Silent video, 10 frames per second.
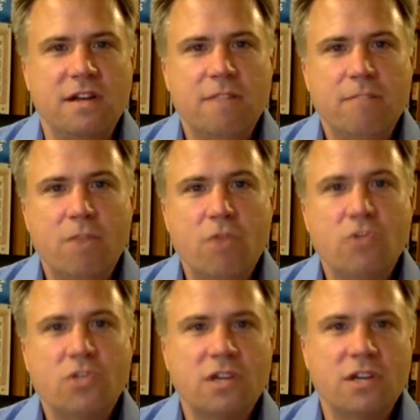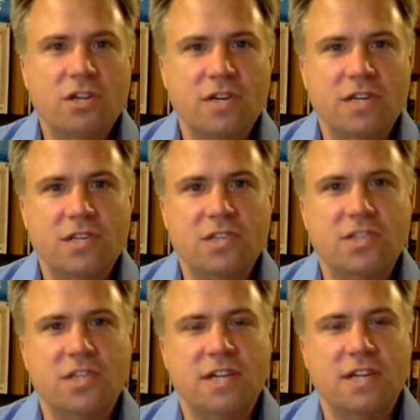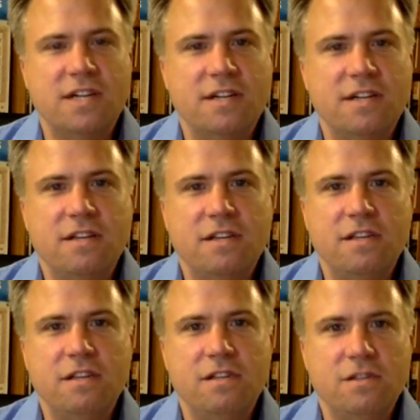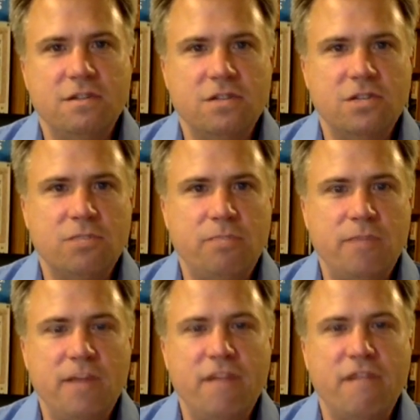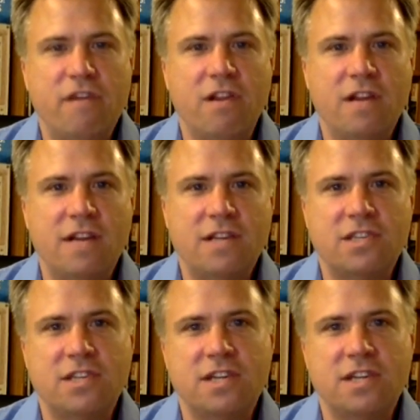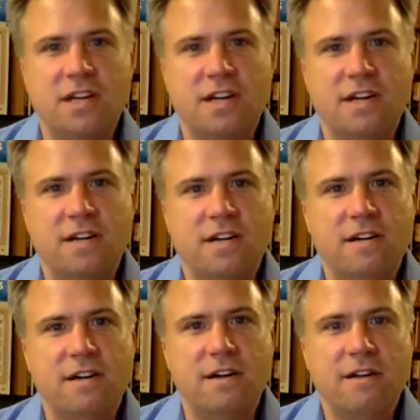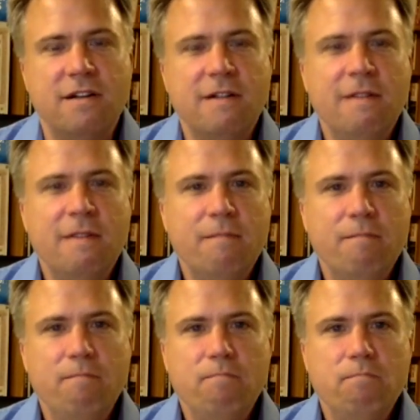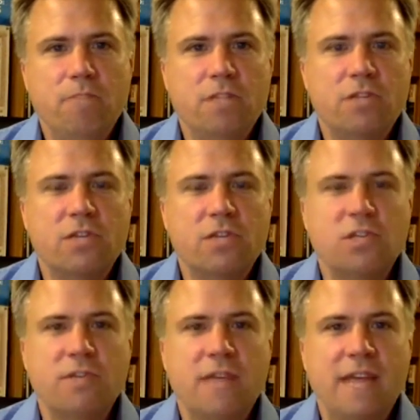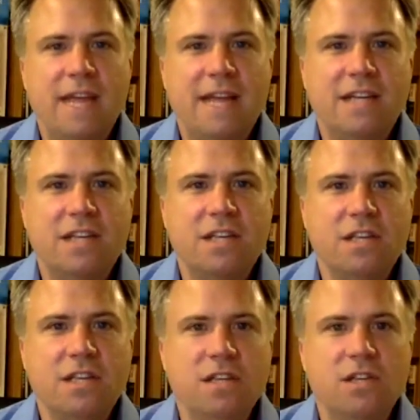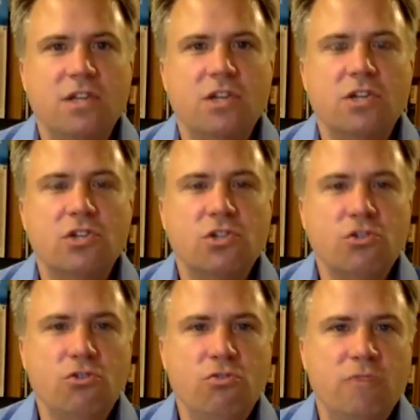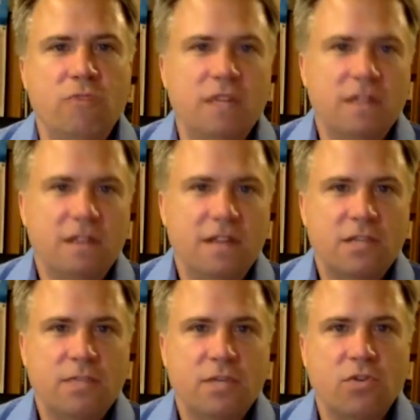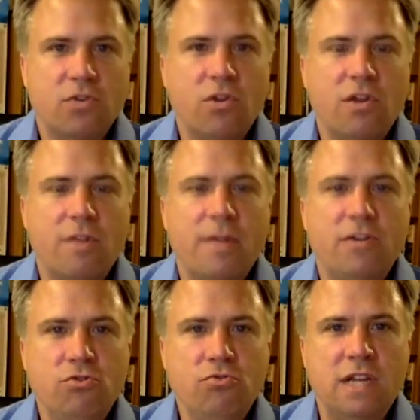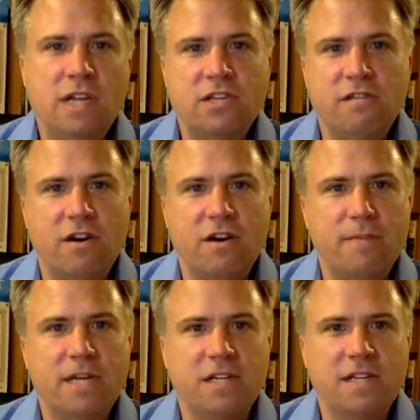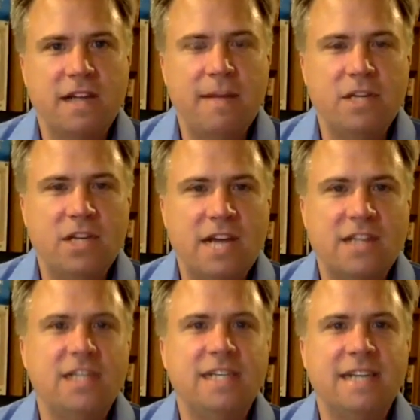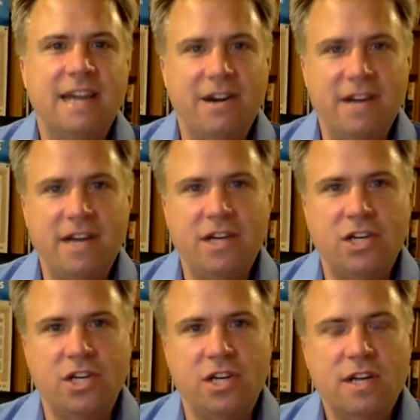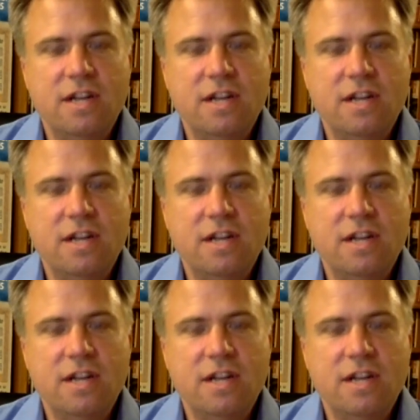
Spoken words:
Most countries spend far less on militarism and consume less petroleum and do less environmental damage as an entire nation